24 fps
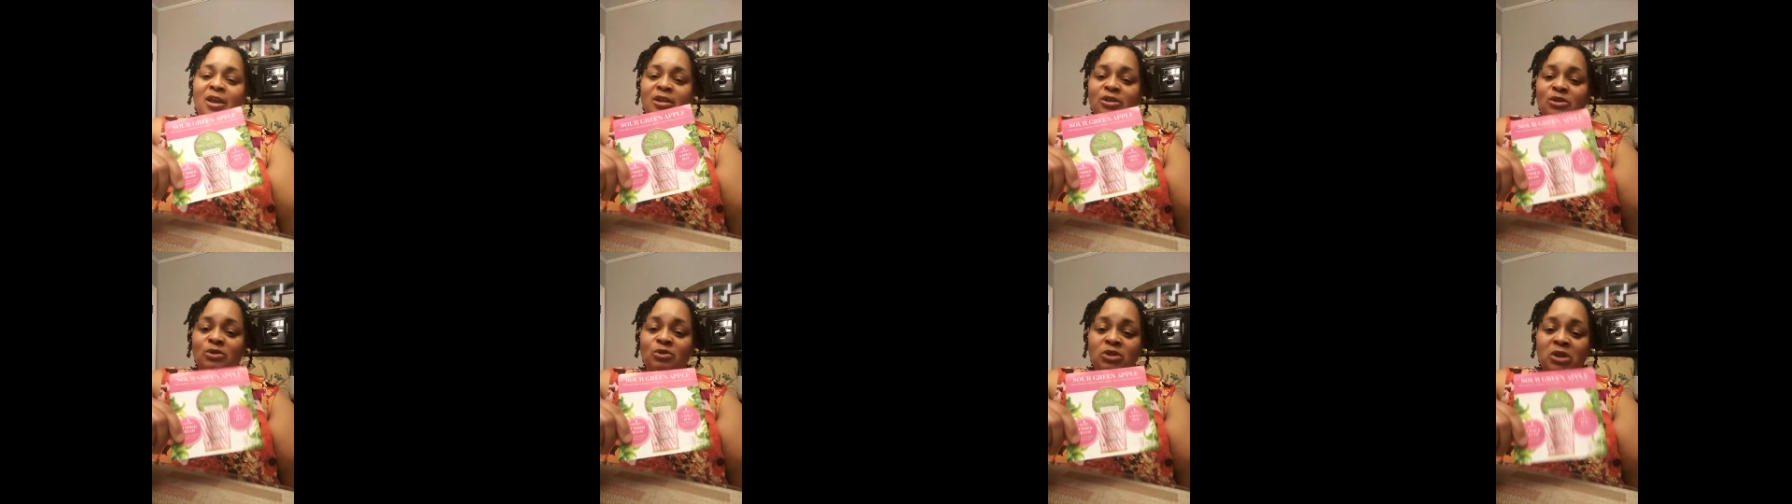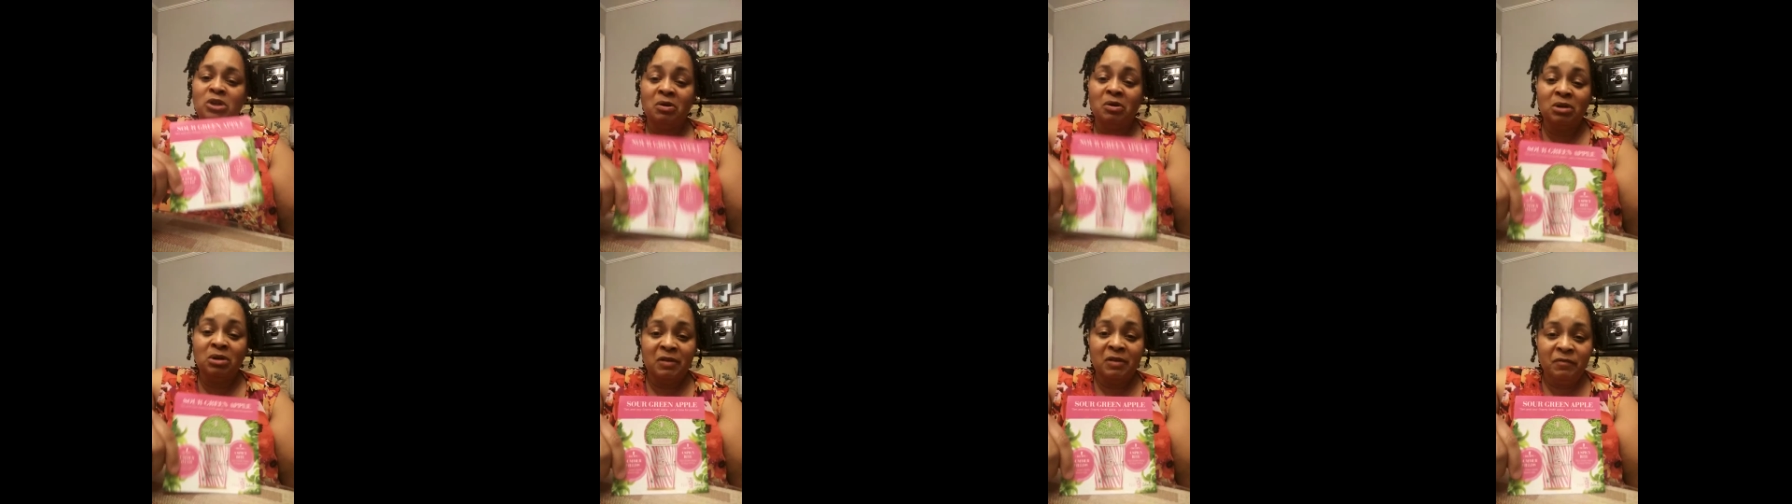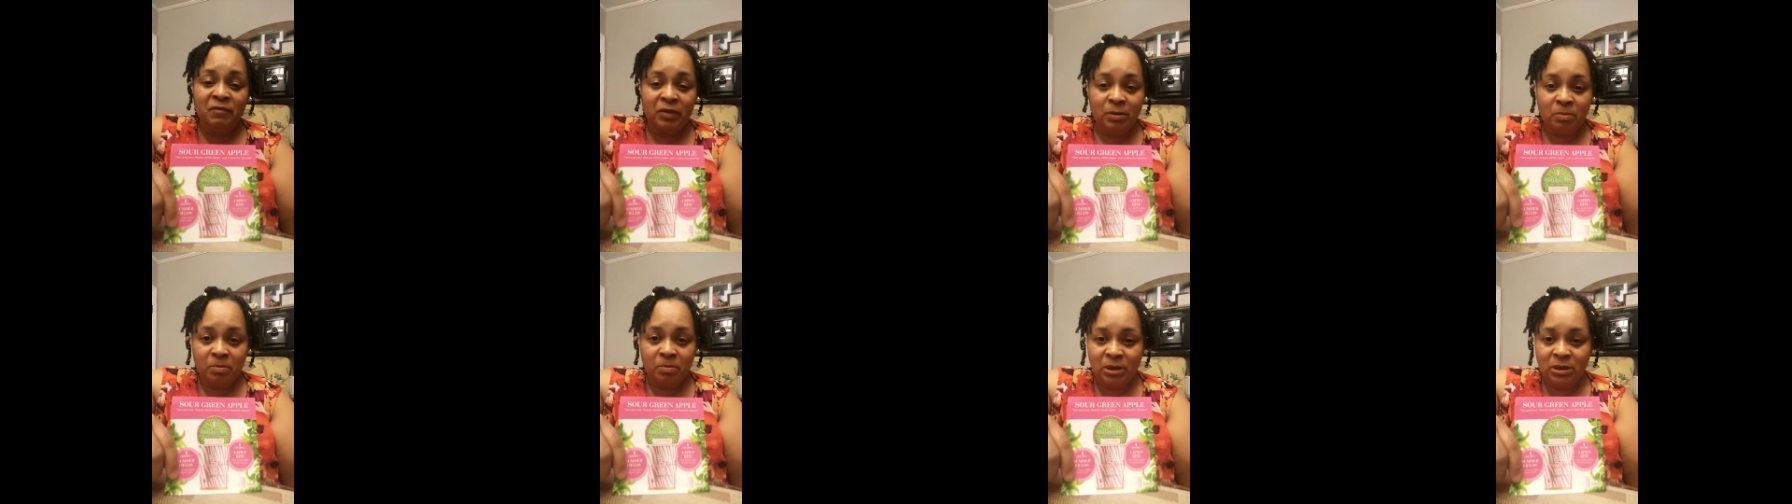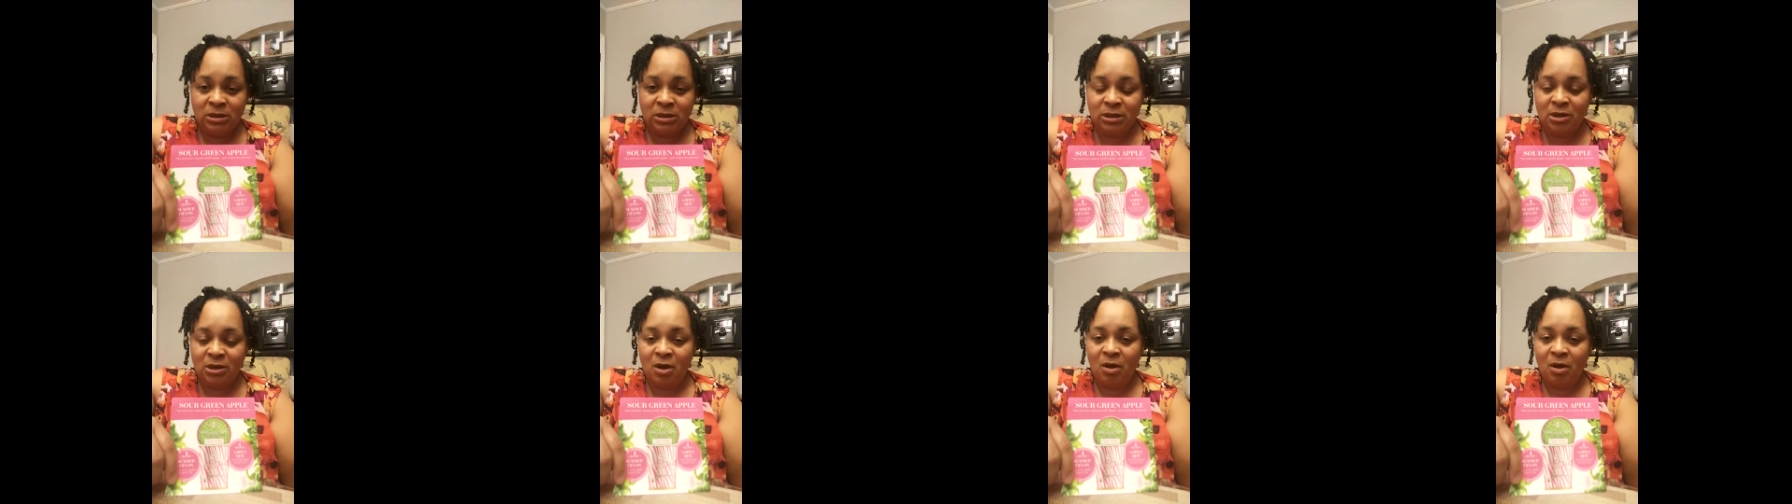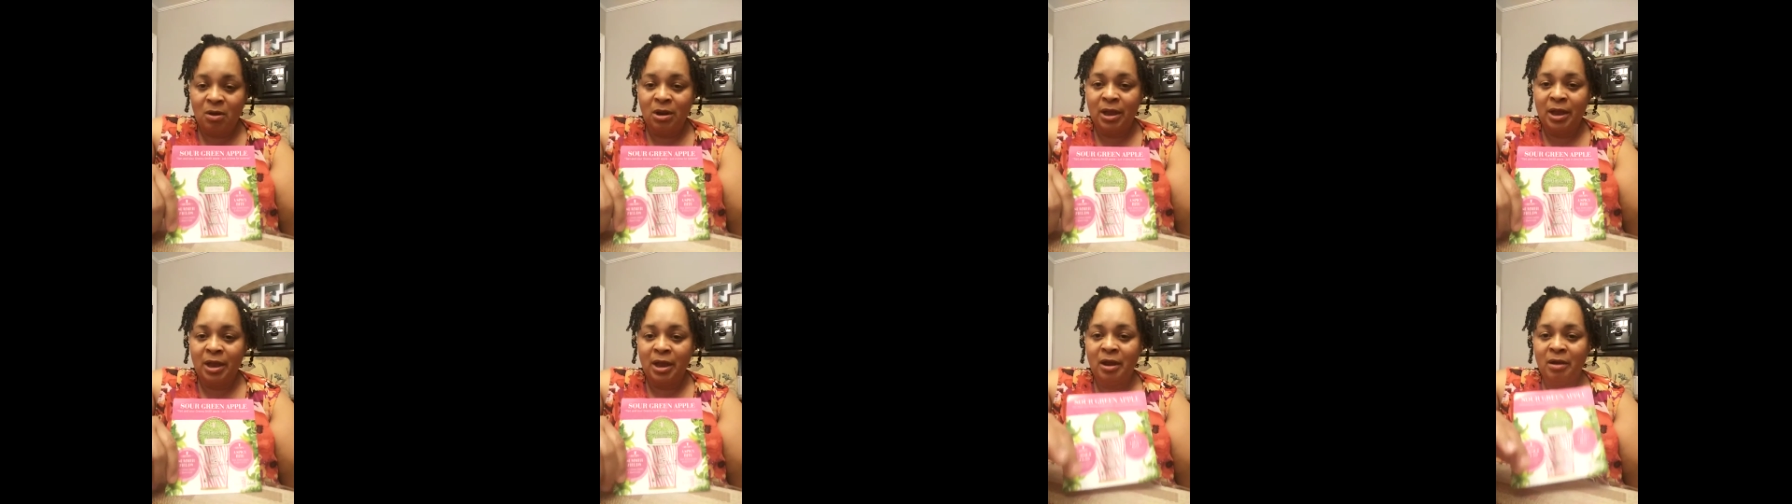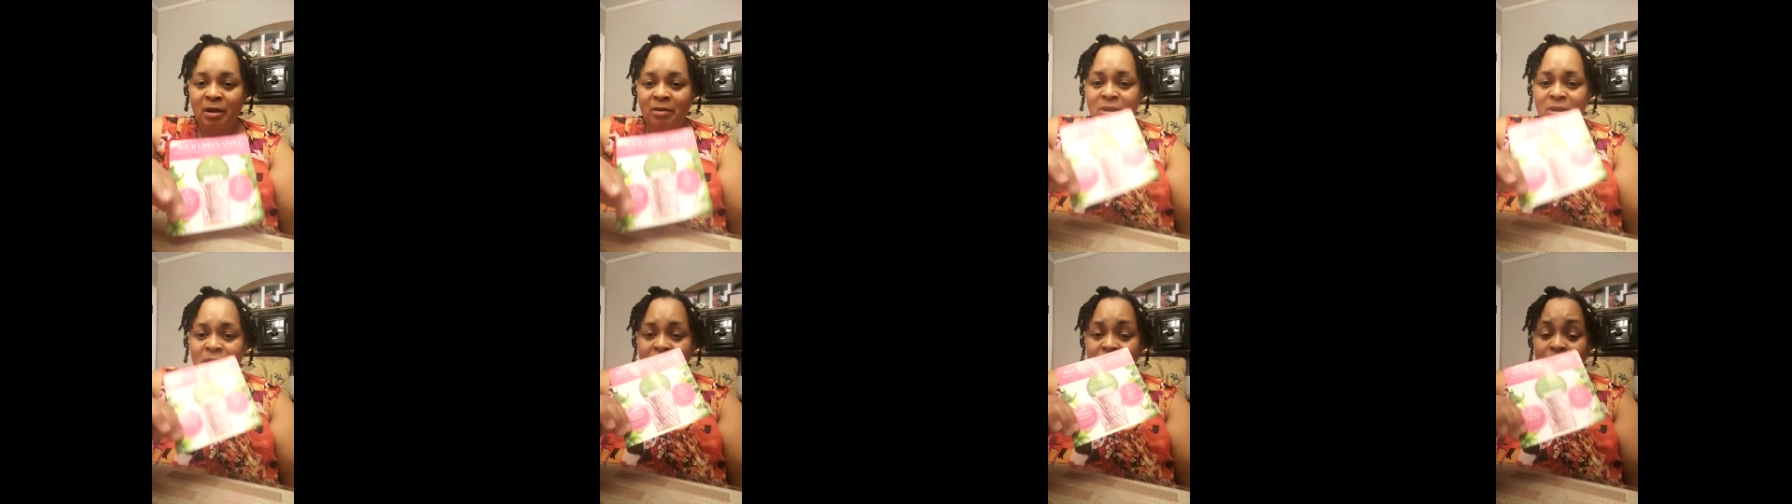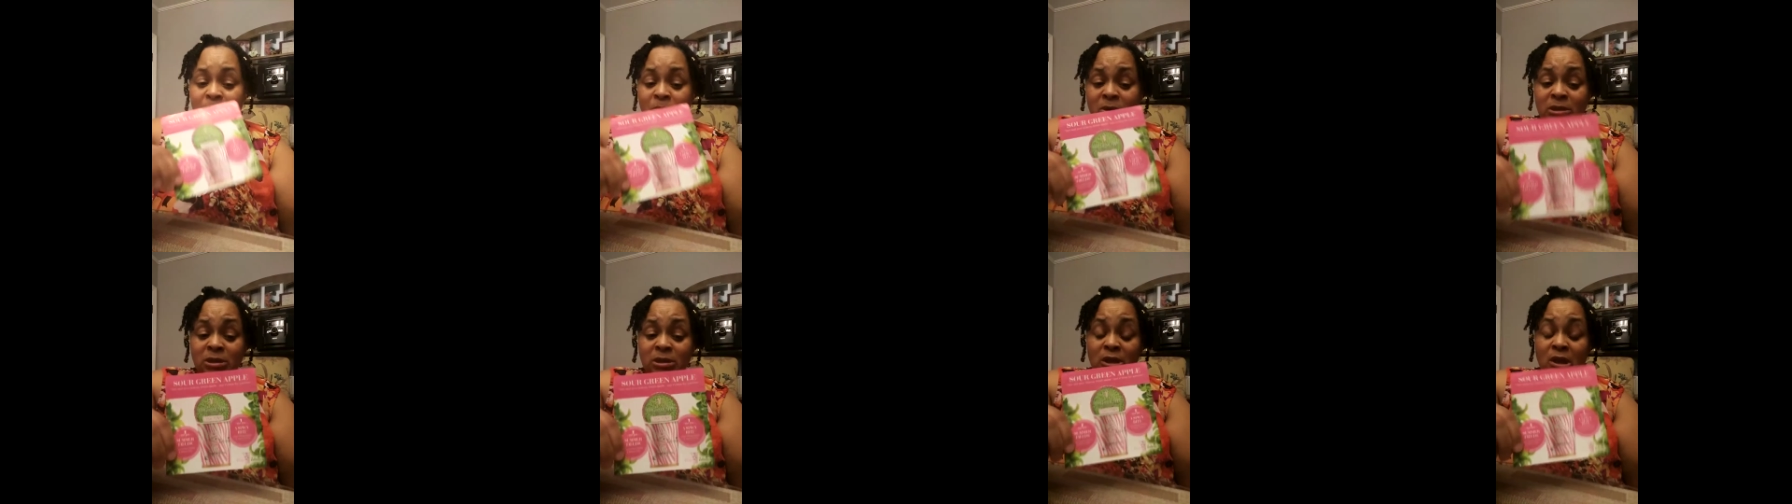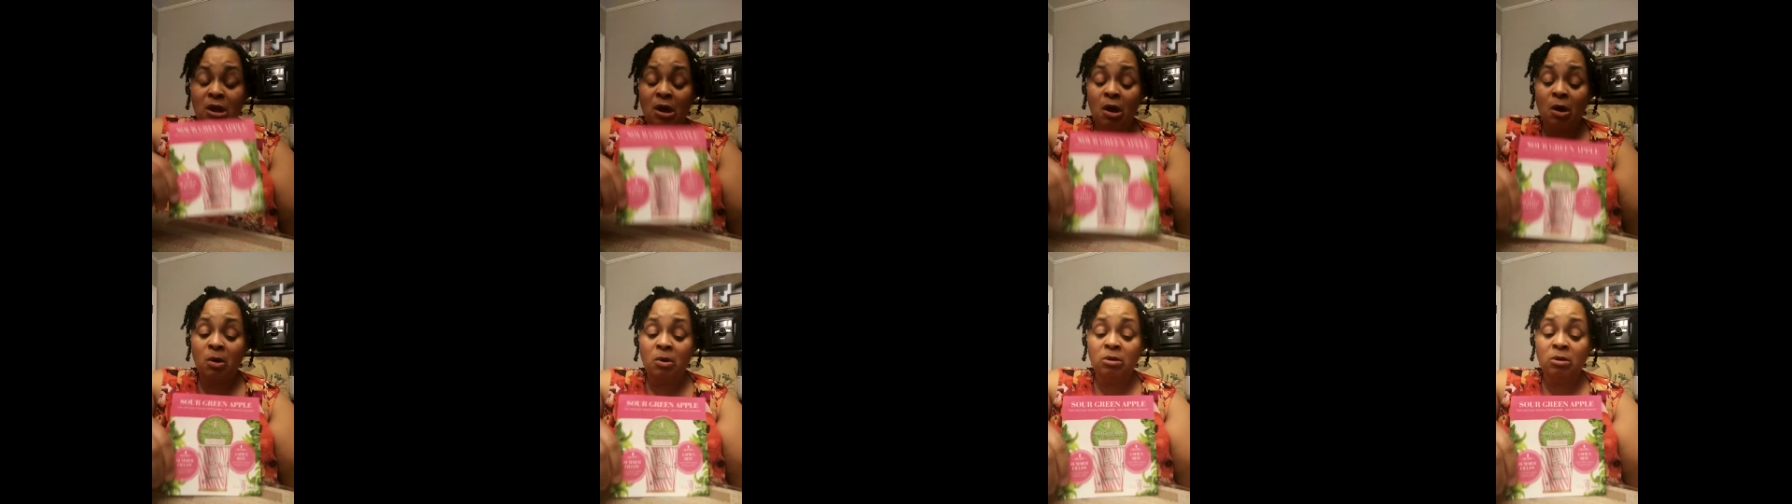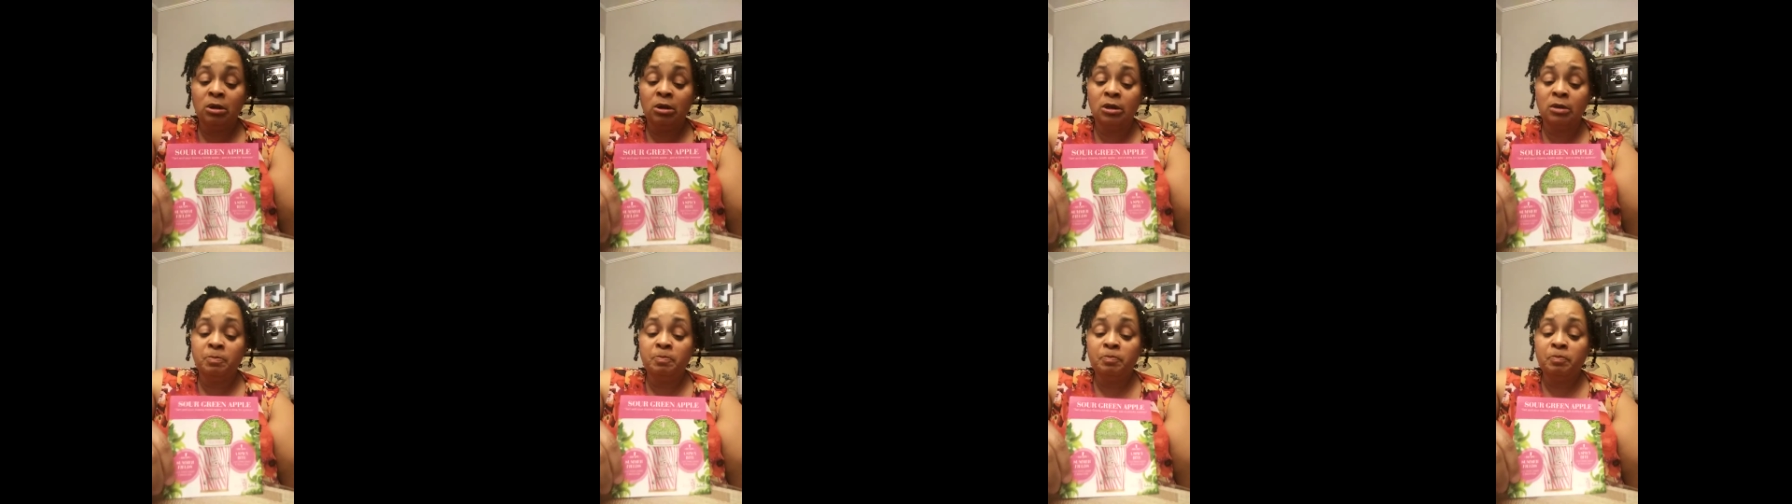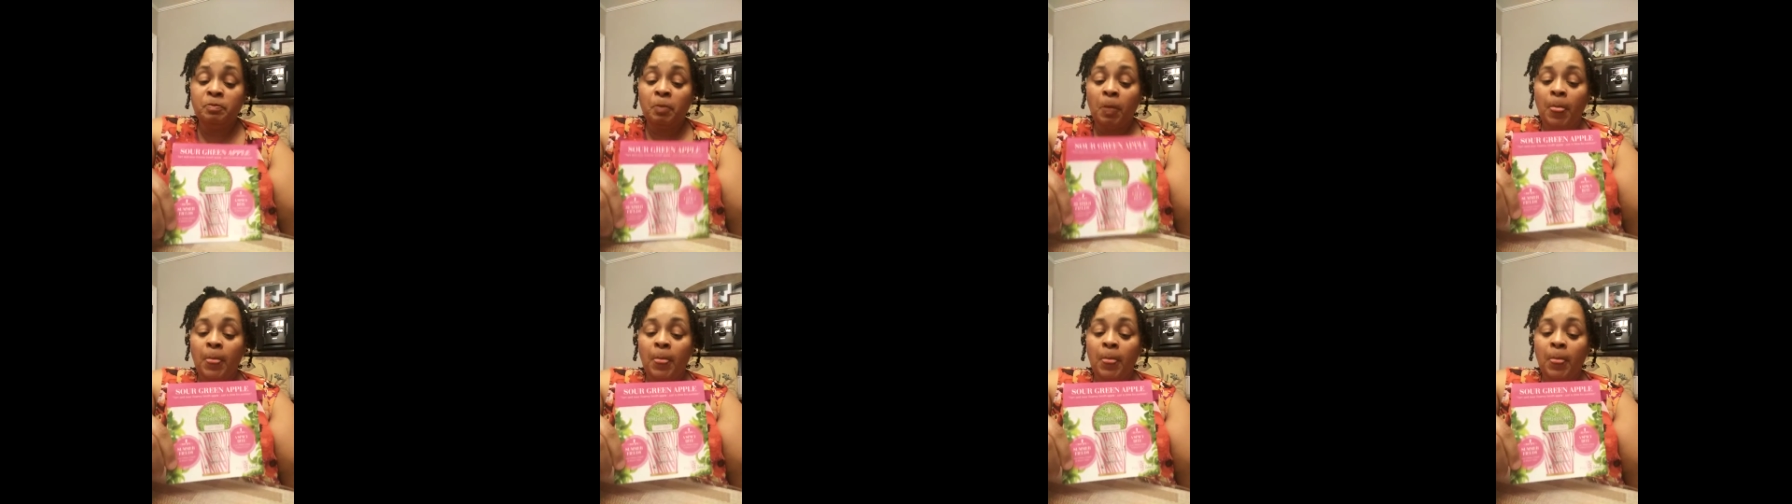you don't live in the Pensacola area in Pensacola,